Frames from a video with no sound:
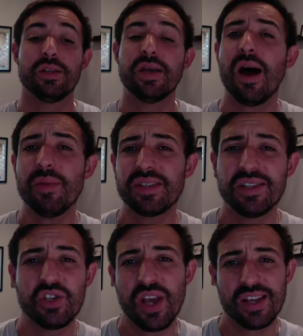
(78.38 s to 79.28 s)
Thomas
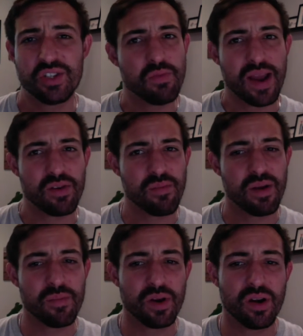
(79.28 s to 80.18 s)
and Chess, you might
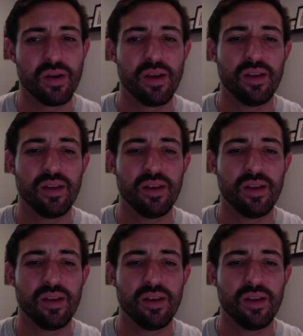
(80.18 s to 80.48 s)
remember,